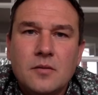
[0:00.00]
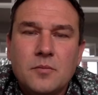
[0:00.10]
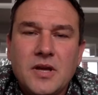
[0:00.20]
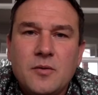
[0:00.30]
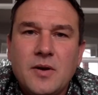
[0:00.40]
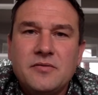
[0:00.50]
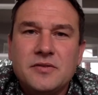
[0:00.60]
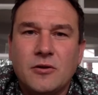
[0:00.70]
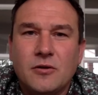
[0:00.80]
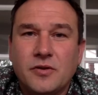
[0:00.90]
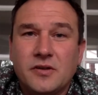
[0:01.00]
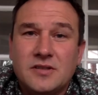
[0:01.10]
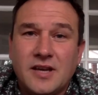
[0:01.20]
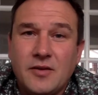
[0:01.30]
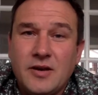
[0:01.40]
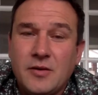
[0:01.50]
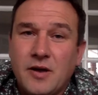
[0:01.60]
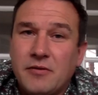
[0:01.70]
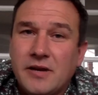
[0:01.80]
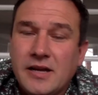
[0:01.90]
Being a wedding photographer can take you
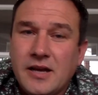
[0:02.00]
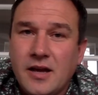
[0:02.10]
anywhere really.